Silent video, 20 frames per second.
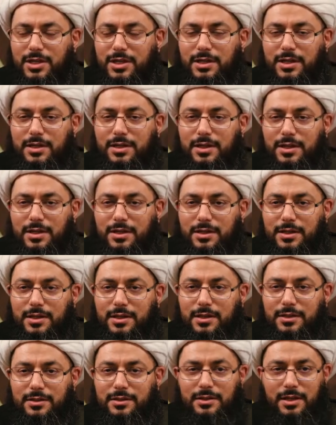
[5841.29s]
peace be upon
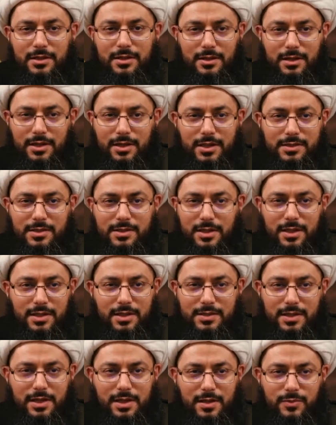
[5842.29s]
him,
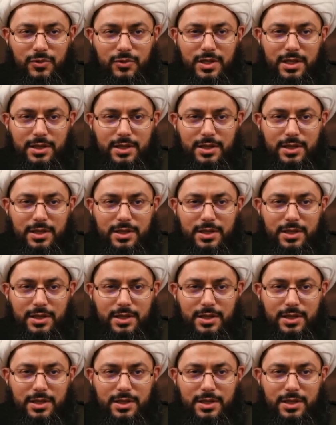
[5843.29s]
publicly?